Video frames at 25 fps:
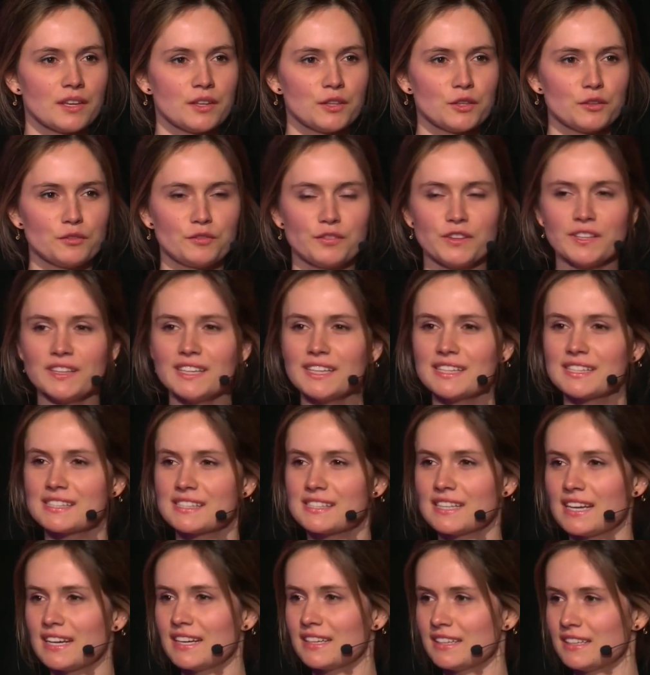You feel
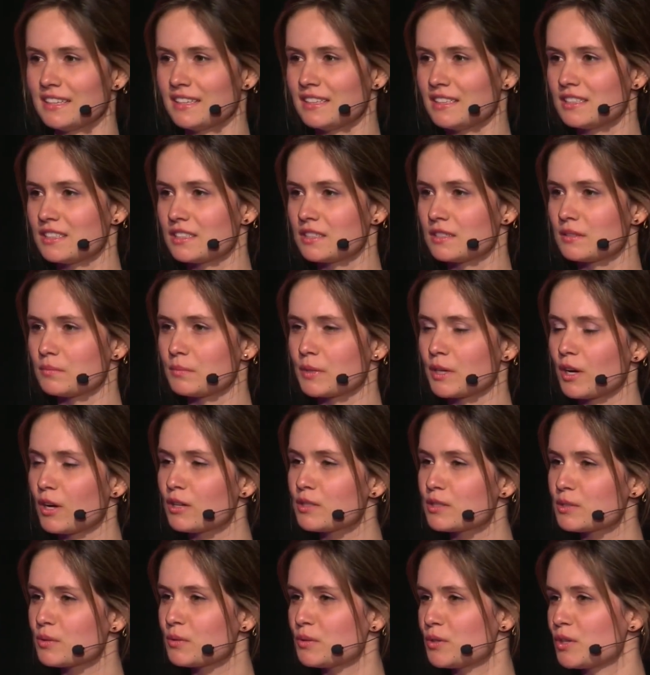excited, but
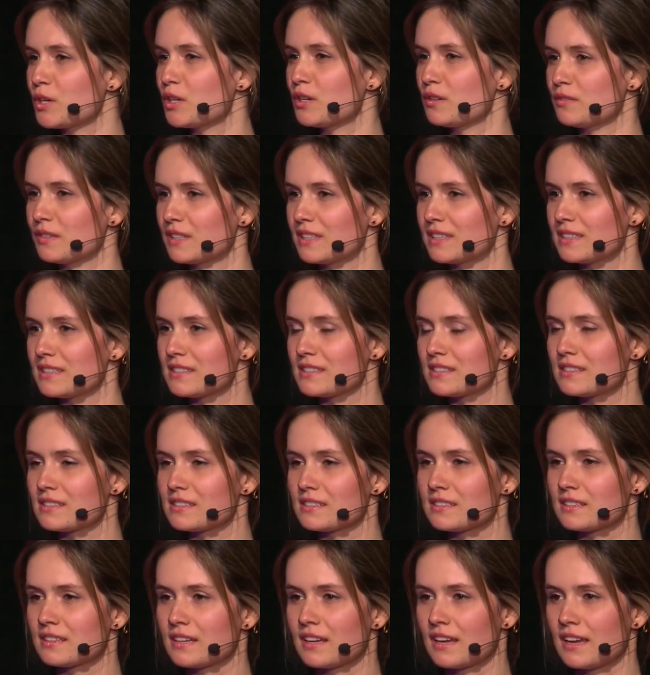also
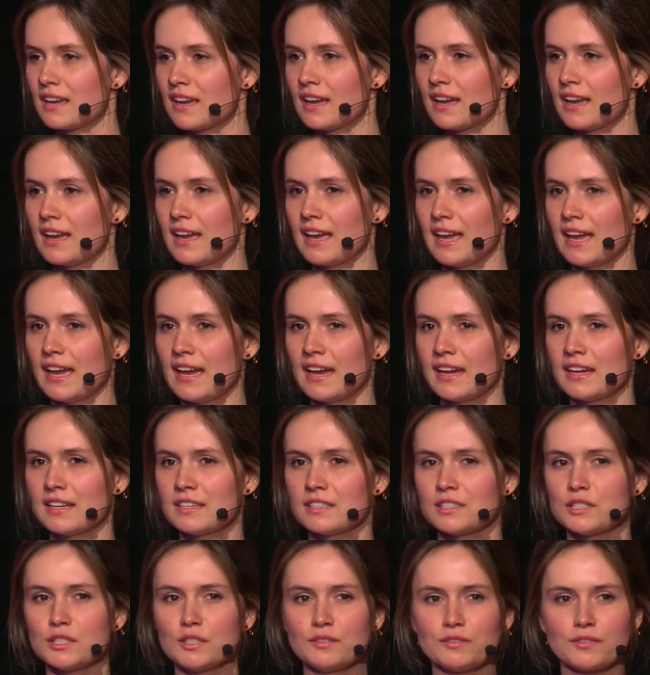nervous.
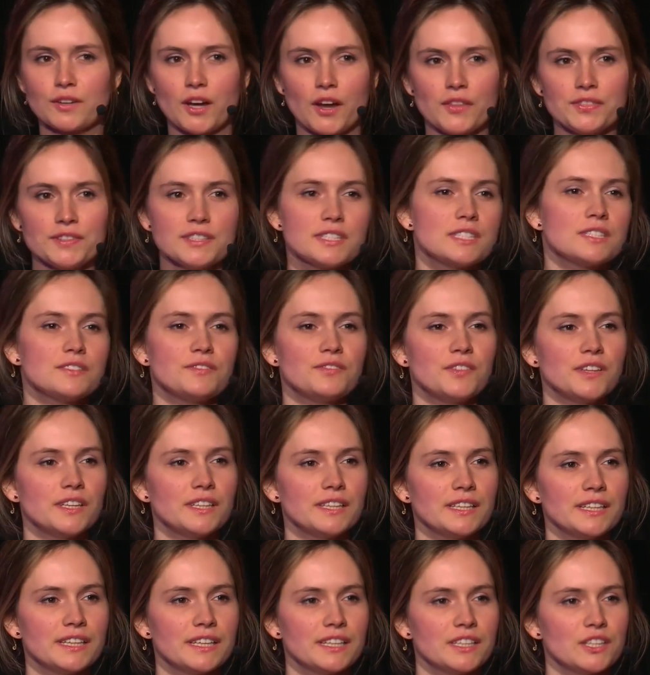And you've got this
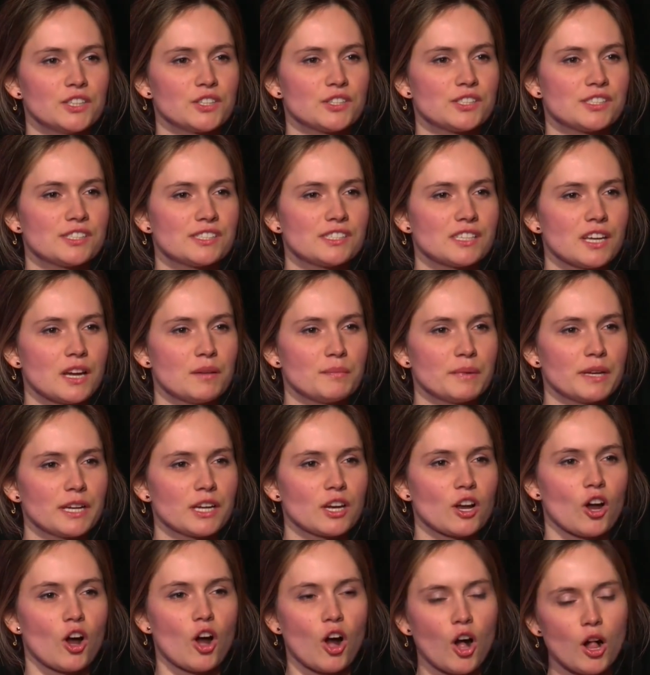feeling in your
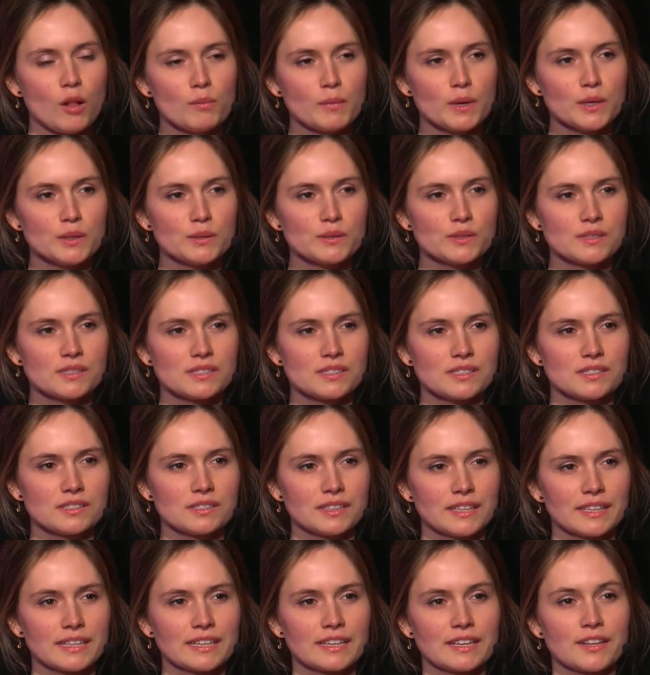stomach, almost
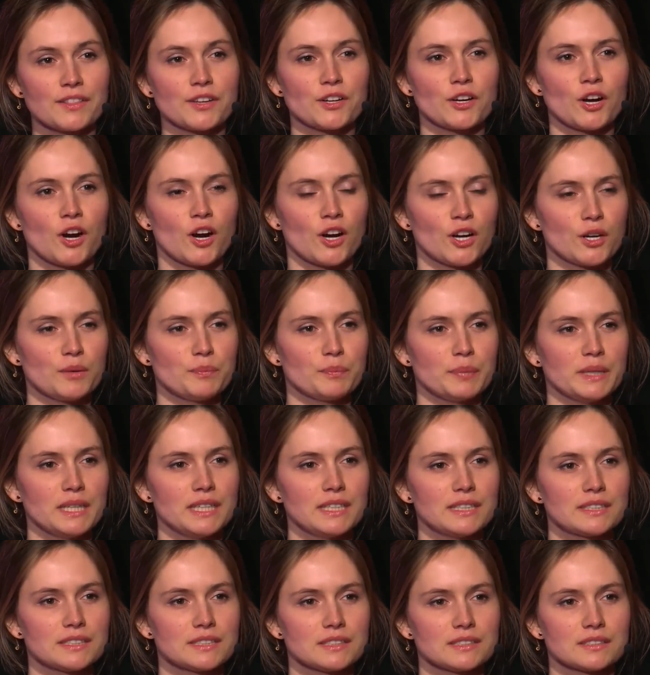like another
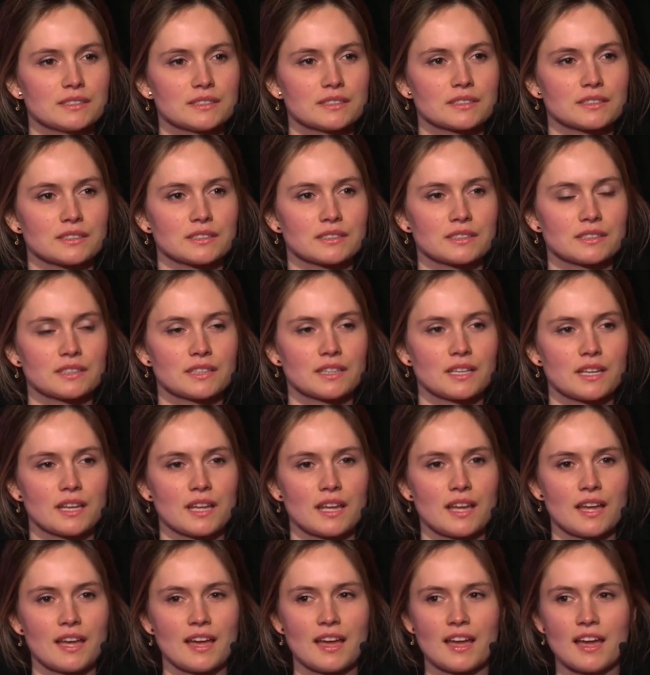heartbeat.
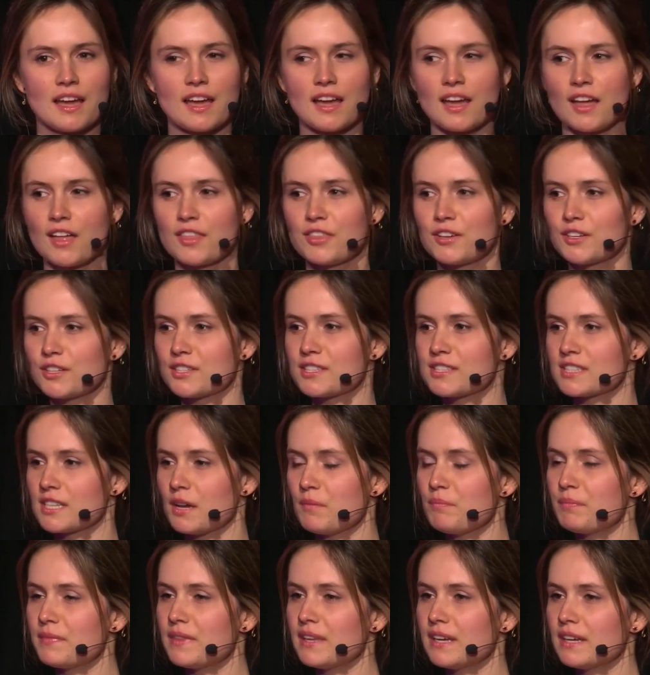There's
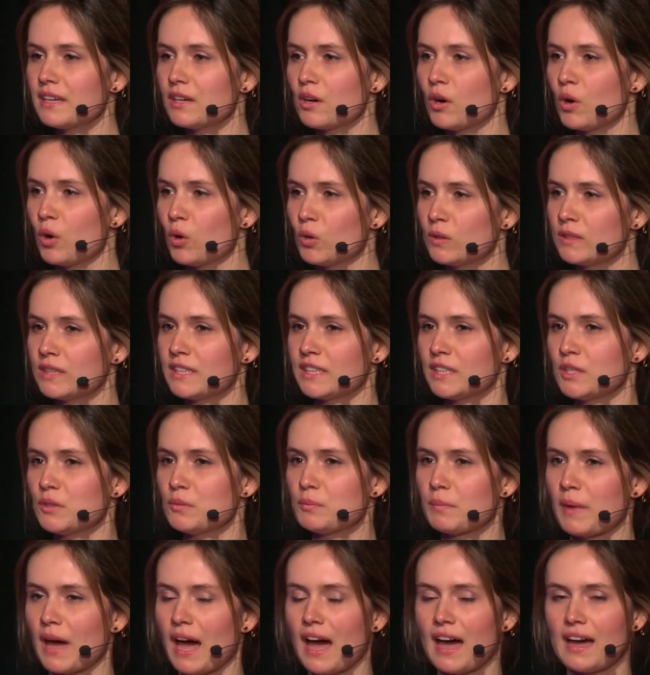something holding you
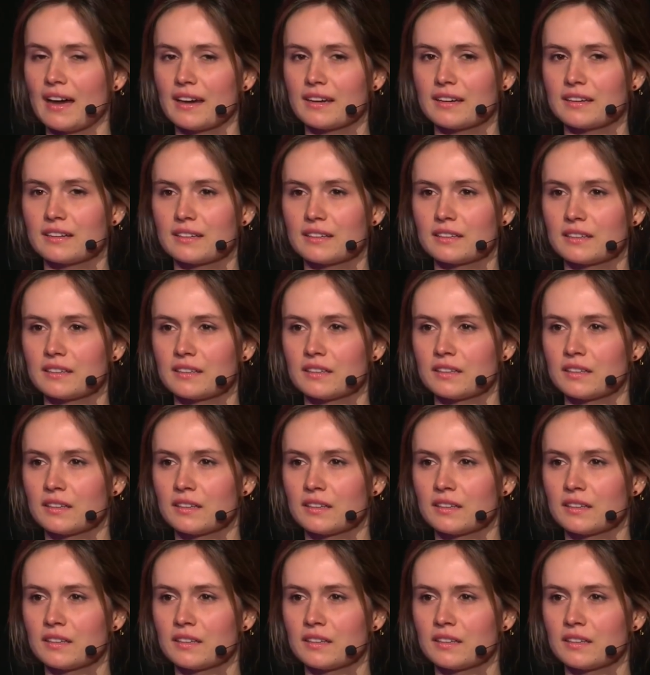back